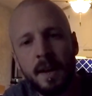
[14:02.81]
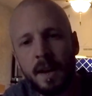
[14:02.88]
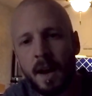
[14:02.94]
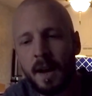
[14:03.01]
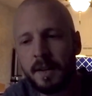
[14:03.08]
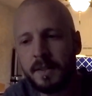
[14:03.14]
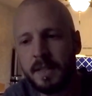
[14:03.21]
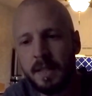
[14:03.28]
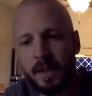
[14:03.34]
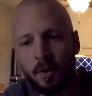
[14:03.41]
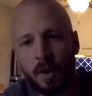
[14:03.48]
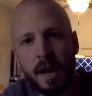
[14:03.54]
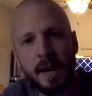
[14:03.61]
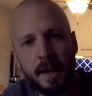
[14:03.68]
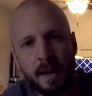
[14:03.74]
uh,
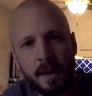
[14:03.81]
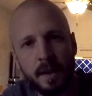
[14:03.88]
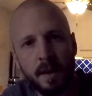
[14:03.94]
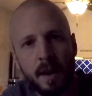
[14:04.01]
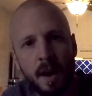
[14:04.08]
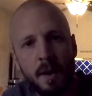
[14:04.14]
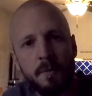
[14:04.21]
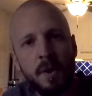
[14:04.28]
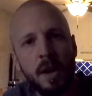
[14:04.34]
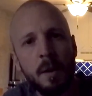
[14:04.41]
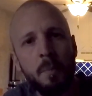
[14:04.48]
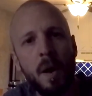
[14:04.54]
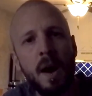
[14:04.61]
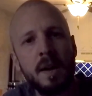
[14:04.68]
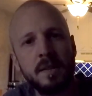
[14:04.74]
degrading a very
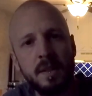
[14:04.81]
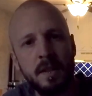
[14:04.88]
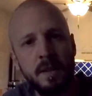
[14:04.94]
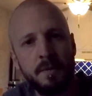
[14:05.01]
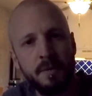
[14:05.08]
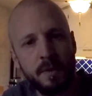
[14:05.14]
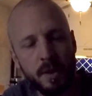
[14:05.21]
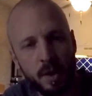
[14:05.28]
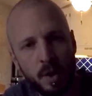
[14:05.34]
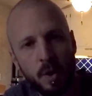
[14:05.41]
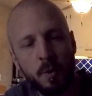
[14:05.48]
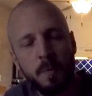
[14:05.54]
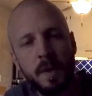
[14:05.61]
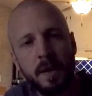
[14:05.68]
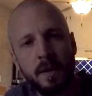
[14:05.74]
positive
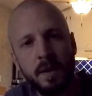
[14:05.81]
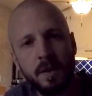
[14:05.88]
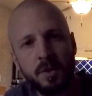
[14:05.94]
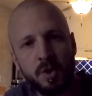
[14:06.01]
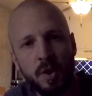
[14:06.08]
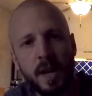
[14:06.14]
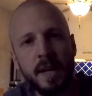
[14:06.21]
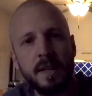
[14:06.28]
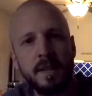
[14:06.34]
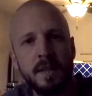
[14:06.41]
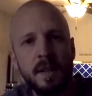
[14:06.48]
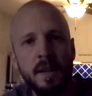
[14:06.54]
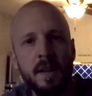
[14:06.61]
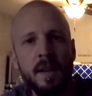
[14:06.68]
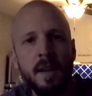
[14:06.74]
human trait.
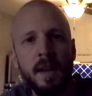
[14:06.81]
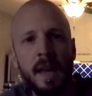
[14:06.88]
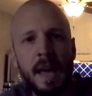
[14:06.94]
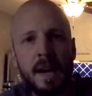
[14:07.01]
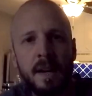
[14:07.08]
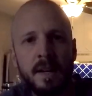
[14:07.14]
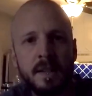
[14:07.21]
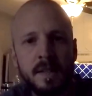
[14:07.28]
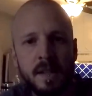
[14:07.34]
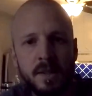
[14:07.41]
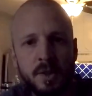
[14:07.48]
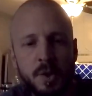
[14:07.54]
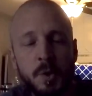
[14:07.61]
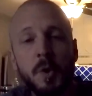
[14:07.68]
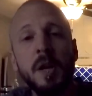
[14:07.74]
And it is
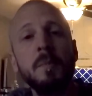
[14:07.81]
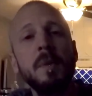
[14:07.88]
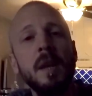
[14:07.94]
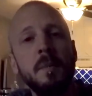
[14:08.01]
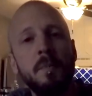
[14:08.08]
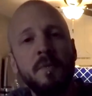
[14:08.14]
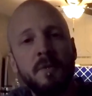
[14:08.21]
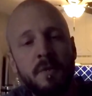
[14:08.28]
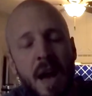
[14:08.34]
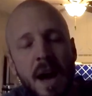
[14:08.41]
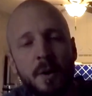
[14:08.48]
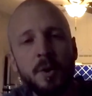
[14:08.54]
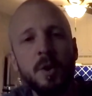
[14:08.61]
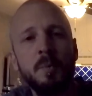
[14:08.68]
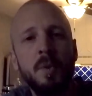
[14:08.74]
extremely
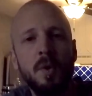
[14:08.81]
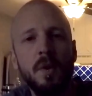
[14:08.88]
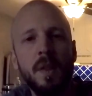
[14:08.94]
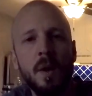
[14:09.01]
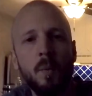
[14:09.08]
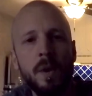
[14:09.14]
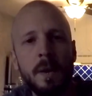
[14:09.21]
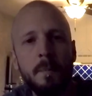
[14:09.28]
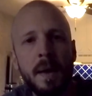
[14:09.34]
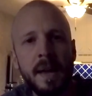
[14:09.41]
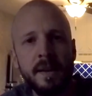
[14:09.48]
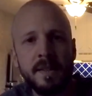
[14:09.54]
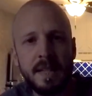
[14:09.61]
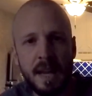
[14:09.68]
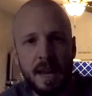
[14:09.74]
valuable that we
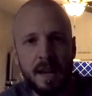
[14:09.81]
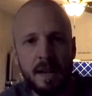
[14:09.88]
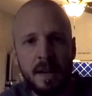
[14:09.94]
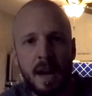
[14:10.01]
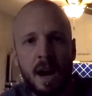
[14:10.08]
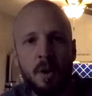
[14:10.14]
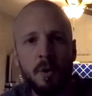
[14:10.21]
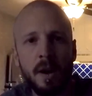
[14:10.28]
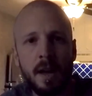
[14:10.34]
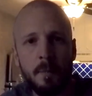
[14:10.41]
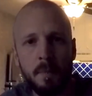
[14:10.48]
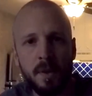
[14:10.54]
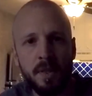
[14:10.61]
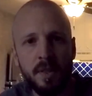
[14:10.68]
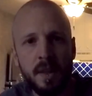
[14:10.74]
maintain our
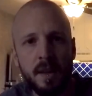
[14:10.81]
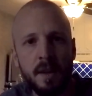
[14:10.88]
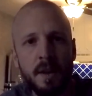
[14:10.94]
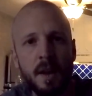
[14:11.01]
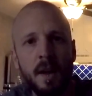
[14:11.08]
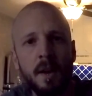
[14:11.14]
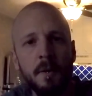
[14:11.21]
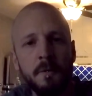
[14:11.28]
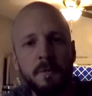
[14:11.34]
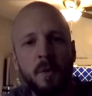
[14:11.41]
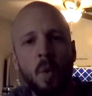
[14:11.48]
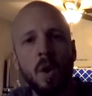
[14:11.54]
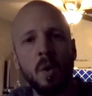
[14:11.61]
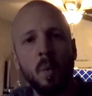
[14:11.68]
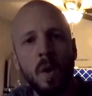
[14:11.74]
empathy
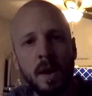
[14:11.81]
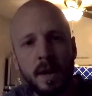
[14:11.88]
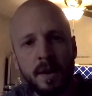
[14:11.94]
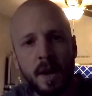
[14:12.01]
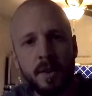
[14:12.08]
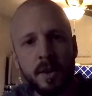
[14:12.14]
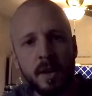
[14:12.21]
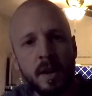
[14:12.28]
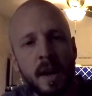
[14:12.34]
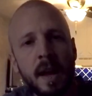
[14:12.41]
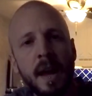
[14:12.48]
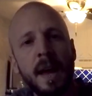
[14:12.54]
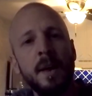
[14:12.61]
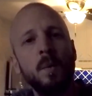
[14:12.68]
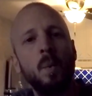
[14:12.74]
for one
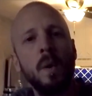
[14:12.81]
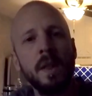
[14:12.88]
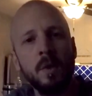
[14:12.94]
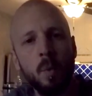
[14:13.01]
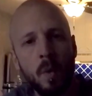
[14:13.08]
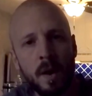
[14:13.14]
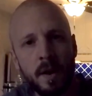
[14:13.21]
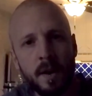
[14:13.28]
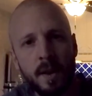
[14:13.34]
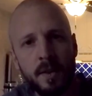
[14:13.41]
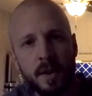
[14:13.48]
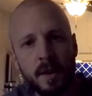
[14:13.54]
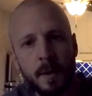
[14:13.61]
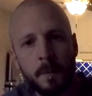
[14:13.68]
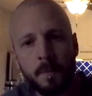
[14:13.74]
another and with one
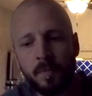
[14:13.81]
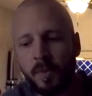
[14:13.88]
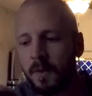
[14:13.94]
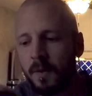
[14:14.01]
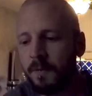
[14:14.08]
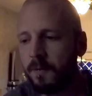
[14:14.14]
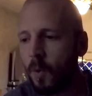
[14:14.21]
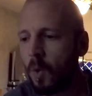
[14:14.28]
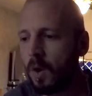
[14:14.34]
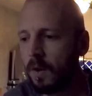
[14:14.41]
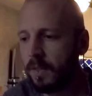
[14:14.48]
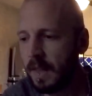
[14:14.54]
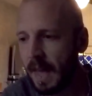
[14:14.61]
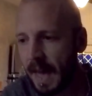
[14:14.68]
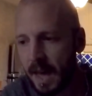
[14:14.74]
another, for
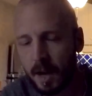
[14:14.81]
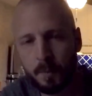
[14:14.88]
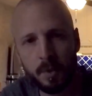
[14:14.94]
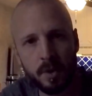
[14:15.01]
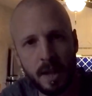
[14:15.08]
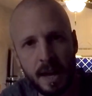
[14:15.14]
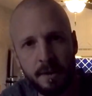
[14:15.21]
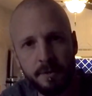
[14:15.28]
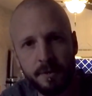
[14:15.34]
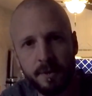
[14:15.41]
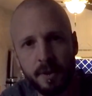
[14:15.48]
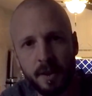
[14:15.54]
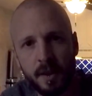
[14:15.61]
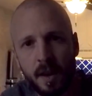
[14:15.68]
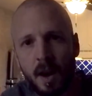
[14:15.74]
the animal life
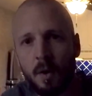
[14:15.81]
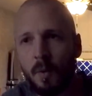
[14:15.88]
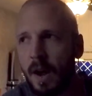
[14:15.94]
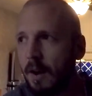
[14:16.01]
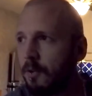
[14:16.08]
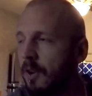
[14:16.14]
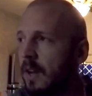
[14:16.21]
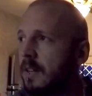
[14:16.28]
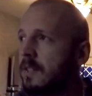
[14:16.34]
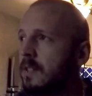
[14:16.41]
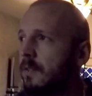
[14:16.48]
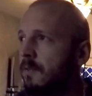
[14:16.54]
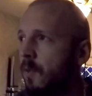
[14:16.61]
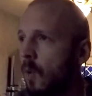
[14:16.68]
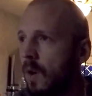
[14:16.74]
around
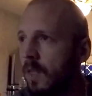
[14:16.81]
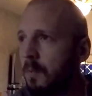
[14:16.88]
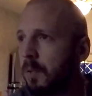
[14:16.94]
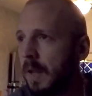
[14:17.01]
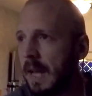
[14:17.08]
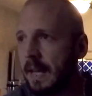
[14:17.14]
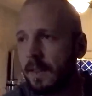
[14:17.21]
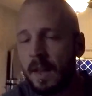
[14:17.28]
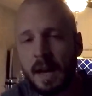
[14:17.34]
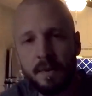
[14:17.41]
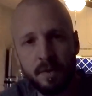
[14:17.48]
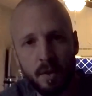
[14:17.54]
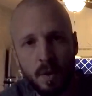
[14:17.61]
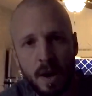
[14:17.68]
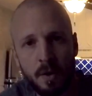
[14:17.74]
us, for the plant
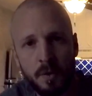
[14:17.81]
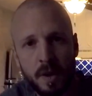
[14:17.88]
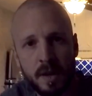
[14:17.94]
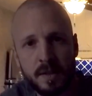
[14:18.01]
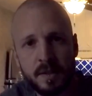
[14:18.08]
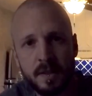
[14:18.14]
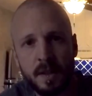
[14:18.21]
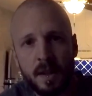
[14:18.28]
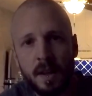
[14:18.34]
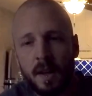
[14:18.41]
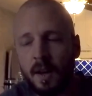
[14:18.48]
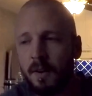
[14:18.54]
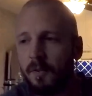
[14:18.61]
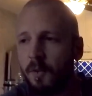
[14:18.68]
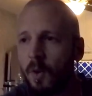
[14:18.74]
life around us,
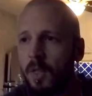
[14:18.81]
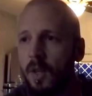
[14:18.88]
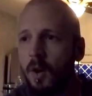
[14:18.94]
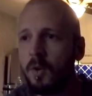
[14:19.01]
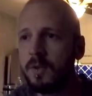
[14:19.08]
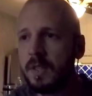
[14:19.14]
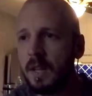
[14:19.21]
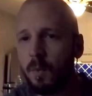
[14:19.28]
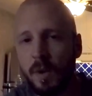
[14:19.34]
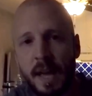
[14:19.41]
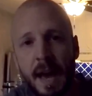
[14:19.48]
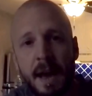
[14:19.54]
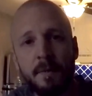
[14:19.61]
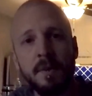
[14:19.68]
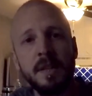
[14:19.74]
for those that we
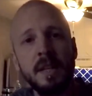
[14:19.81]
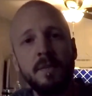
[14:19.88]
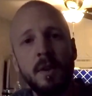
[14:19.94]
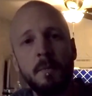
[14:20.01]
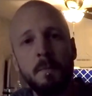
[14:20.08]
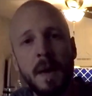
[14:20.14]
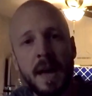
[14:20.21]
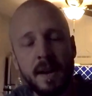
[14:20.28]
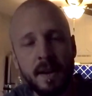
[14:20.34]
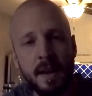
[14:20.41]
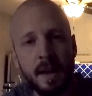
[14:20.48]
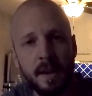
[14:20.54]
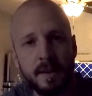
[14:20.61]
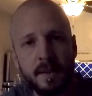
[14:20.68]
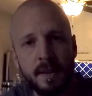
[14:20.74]
haven't even met
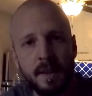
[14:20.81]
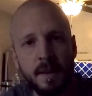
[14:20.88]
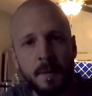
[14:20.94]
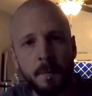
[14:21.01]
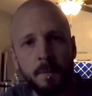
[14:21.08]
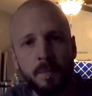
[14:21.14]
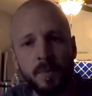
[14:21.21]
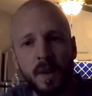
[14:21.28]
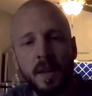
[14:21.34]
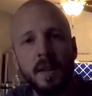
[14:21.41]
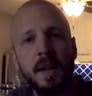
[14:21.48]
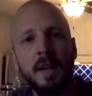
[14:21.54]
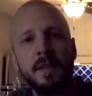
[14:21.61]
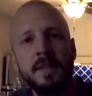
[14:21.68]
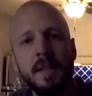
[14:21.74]
yet.
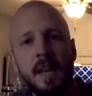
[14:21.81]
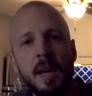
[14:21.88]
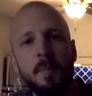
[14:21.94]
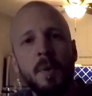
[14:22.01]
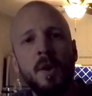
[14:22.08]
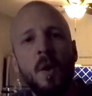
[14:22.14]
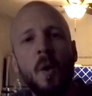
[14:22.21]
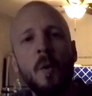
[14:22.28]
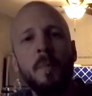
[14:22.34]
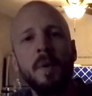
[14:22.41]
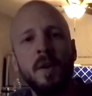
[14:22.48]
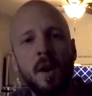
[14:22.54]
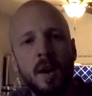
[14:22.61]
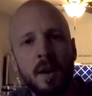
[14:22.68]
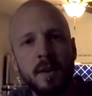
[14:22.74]
Let us keep an open
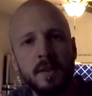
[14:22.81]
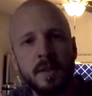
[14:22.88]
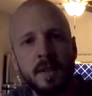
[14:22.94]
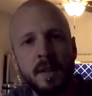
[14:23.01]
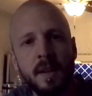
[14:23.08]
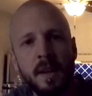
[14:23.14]
heart